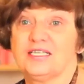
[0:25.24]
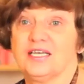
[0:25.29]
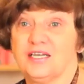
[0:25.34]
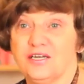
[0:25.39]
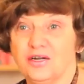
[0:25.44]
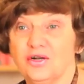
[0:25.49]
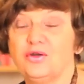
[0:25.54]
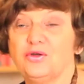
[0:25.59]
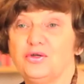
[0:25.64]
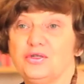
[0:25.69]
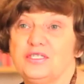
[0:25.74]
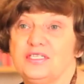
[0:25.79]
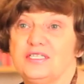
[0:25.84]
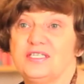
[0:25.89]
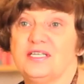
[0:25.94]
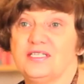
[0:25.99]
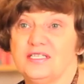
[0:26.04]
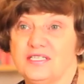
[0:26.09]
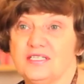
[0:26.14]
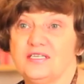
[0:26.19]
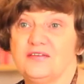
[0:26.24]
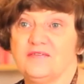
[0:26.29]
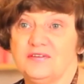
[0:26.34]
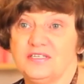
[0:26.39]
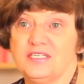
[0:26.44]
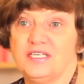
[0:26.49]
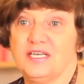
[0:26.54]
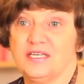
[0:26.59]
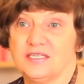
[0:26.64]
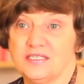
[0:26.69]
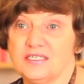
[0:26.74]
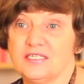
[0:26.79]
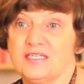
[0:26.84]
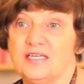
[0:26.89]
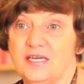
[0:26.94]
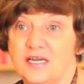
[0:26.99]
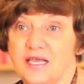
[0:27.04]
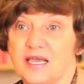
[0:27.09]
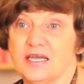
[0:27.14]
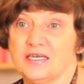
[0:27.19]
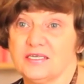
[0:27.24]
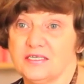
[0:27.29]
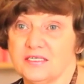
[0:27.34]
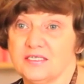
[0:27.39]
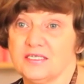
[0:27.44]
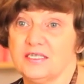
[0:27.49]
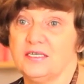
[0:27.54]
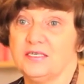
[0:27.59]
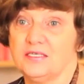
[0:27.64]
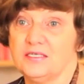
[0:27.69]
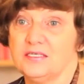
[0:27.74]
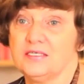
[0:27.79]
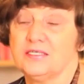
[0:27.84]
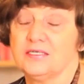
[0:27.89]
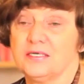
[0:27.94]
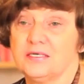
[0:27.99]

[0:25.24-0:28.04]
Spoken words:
in gluten sensitivity and celiac disease.